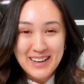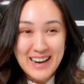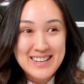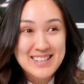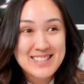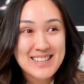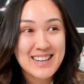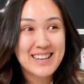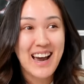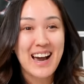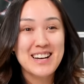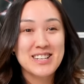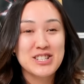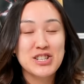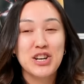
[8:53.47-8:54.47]
Like I
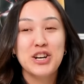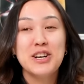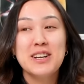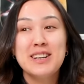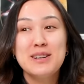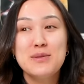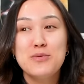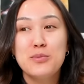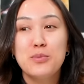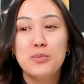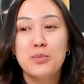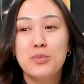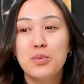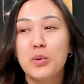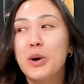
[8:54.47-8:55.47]
just couldn't
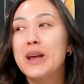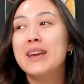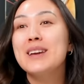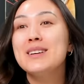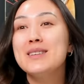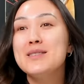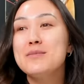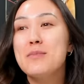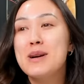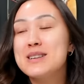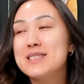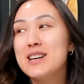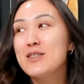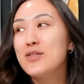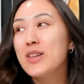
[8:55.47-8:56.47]
bring
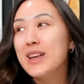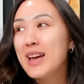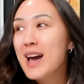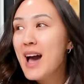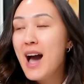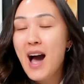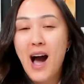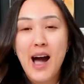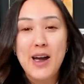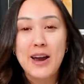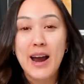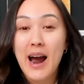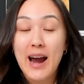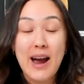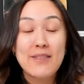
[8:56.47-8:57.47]
myself, like
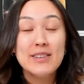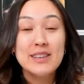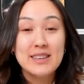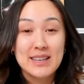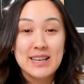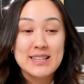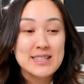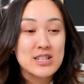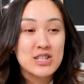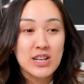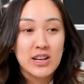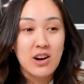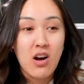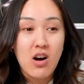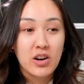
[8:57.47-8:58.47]
I have a list, just
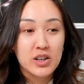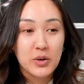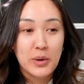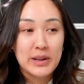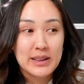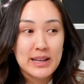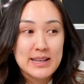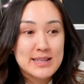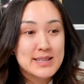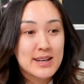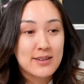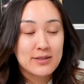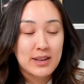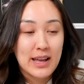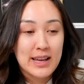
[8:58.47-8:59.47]
like an ongoing list
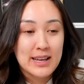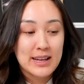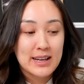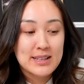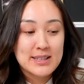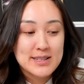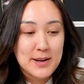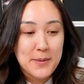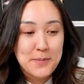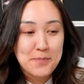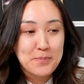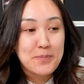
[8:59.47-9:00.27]
of like some